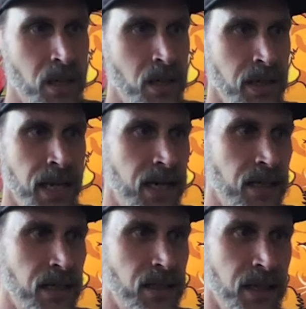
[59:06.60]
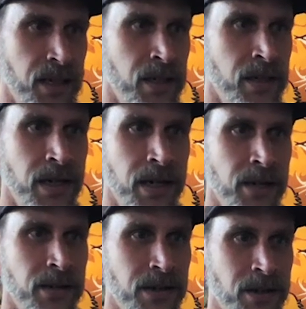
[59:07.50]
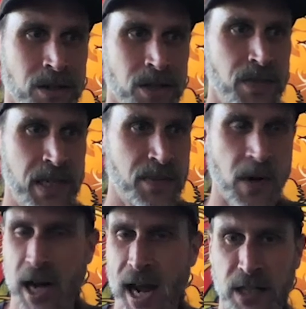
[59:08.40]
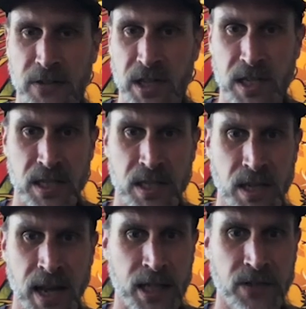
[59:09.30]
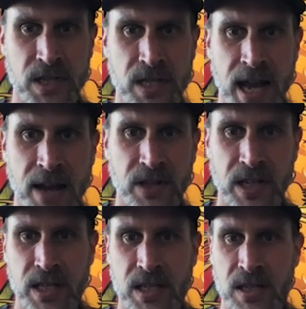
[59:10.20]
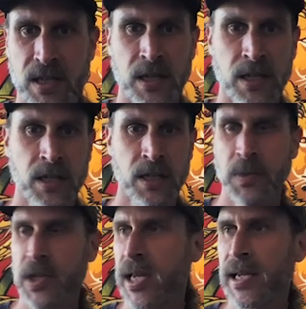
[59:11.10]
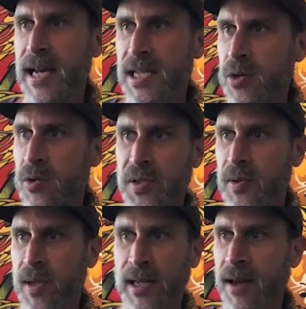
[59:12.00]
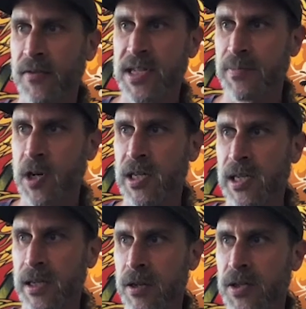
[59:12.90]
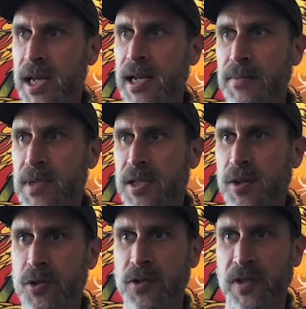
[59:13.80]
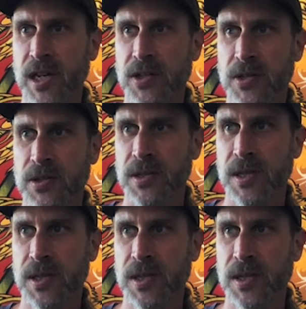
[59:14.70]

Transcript: Yeah. And, you know, just be smart activists and advocates. But then, yes, also like leverage the market, you know, setting up these social ventures.